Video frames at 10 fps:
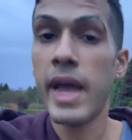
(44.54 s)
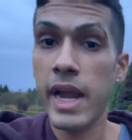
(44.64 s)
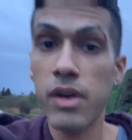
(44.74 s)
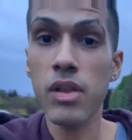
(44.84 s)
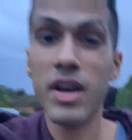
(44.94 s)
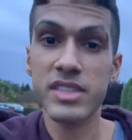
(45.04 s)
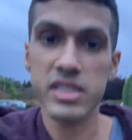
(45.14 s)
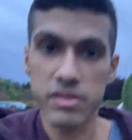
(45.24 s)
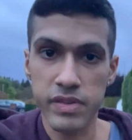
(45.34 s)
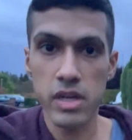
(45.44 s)
Hair loss
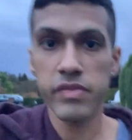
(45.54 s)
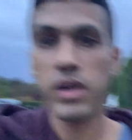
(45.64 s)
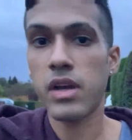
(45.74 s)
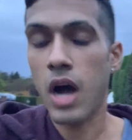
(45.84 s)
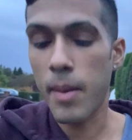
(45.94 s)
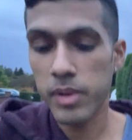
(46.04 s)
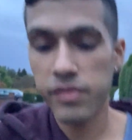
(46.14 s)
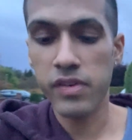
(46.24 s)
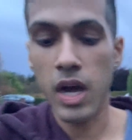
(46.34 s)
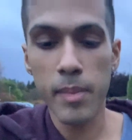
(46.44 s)
is a very, very common
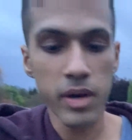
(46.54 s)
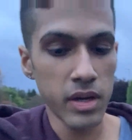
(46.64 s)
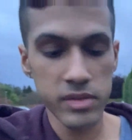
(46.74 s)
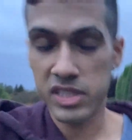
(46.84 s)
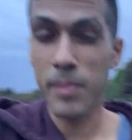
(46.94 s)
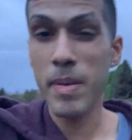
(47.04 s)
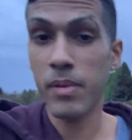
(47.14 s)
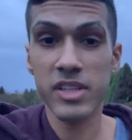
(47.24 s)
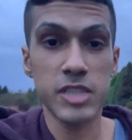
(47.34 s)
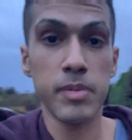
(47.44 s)
phenomenon. Some
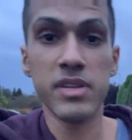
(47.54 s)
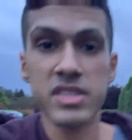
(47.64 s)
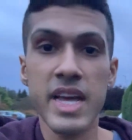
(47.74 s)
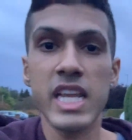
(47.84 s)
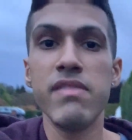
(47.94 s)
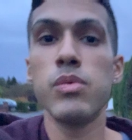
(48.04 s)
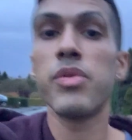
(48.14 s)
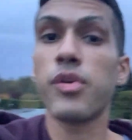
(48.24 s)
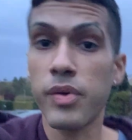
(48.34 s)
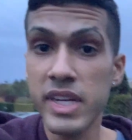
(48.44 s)
people experience that even
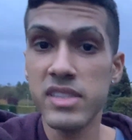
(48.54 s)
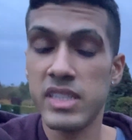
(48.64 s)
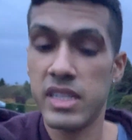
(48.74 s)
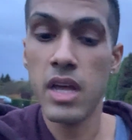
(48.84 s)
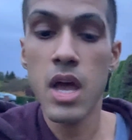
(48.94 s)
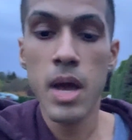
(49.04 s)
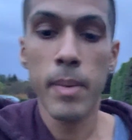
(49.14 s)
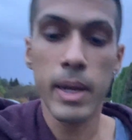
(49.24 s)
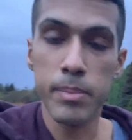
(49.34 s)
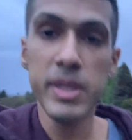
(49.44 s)
with creatine.
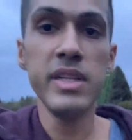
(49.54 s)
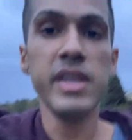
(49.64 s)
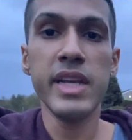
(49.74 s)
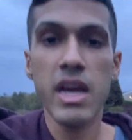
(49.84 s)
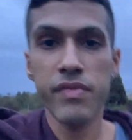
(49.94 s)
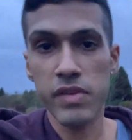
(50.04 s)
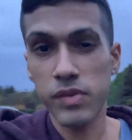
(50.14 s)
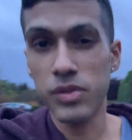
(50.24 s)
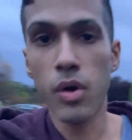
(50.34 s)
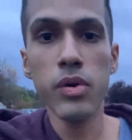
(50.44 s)
But BDNF, if
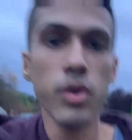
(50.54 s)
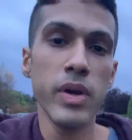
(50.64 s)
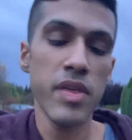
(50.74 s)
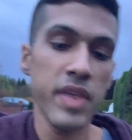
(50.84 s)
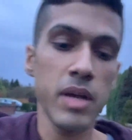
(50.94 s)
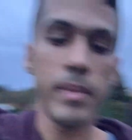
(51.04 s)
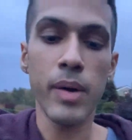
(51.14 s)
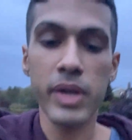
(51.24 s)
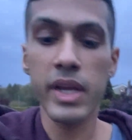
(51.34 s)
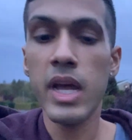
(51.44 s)
you don't know anything
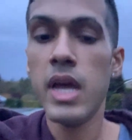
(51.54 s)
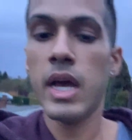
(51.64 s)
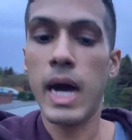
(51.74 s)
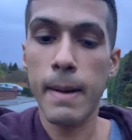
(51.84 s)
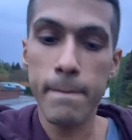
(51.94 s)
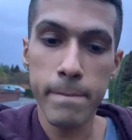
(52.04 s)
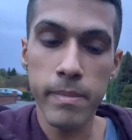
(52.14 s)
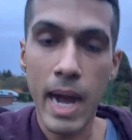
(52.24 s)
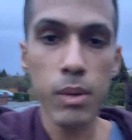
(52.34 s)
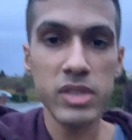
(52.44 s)
about it,
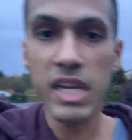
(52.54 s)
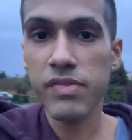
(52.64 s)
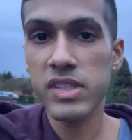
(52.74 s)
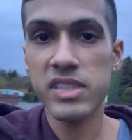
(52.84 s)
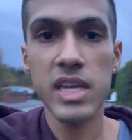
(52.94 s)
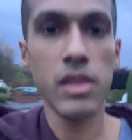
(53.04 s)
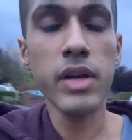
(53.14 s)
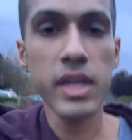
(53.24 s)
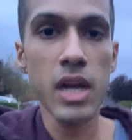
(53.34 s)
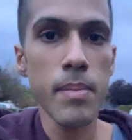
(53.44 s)
I would definitely say
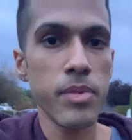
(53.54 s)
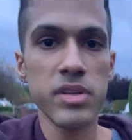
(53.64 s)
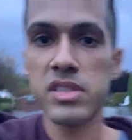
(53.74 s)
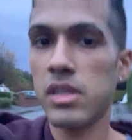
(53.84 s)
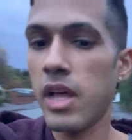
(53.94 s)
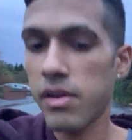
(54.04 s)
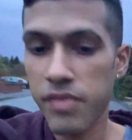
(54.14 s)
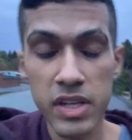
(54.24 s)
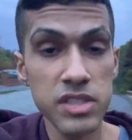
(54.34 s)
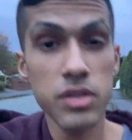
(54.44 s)
look it up. There's a lot of
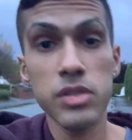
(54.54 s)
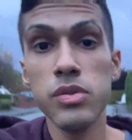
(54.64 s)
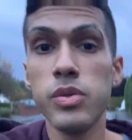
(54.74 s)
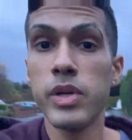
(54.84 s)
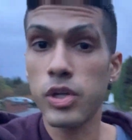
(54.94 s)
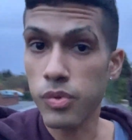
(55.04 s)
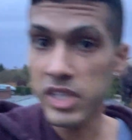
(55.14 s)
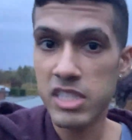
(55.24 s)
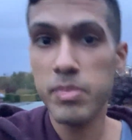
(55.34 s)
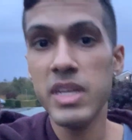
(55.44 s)
things you can do to
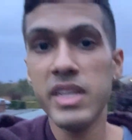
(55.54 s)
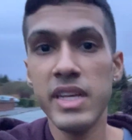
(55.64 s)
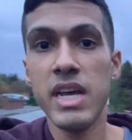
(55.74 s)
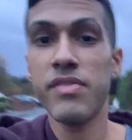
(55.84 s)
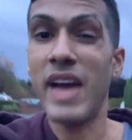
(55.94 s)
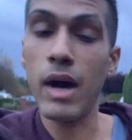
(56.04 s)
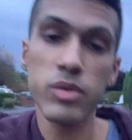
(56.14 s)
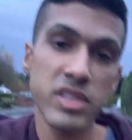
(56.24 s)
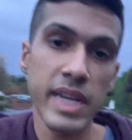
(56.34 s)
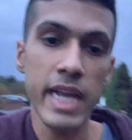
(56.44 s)
increase BDNF
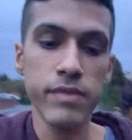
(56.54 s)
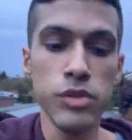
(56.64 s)
outside of